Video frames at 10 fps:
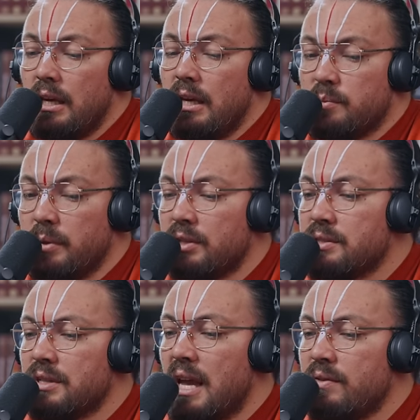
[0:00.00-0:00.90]
It's
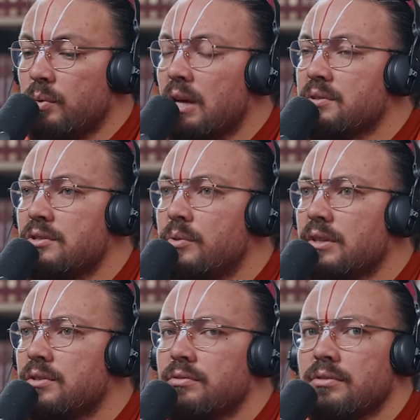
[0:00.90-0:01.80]
because everyone else is doing
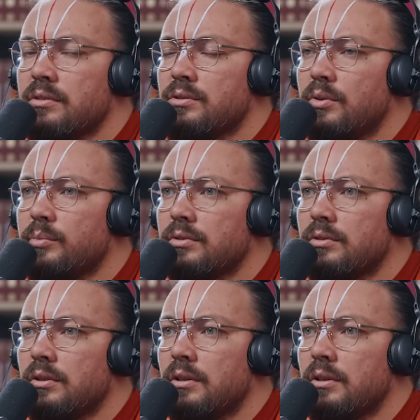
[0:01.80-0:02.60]
it too, so it's normal.